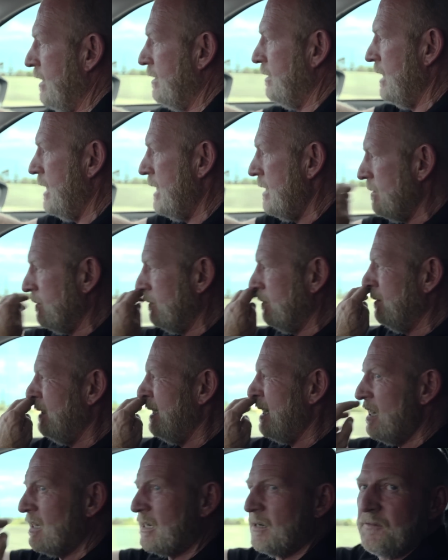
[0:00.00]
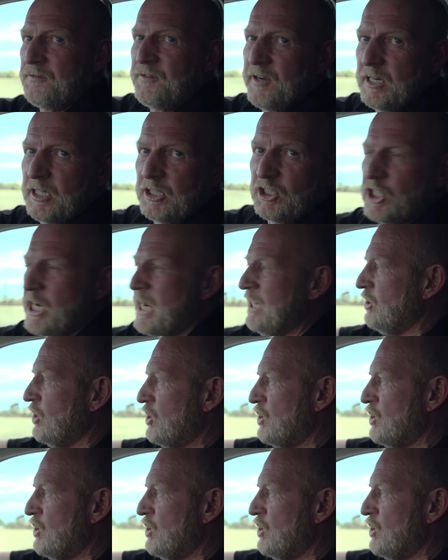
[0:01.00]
it there, yeah, I can feel a change.